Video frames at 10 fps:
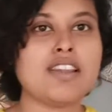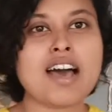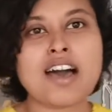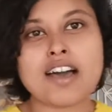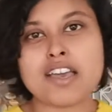
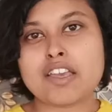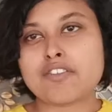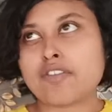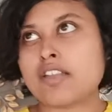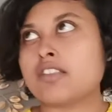
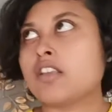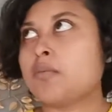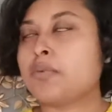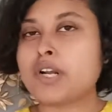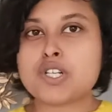life and
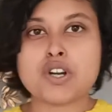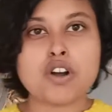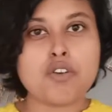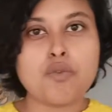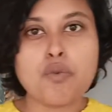the pressure
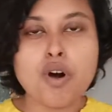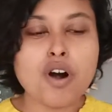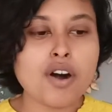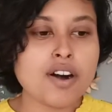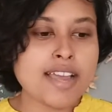of
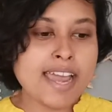work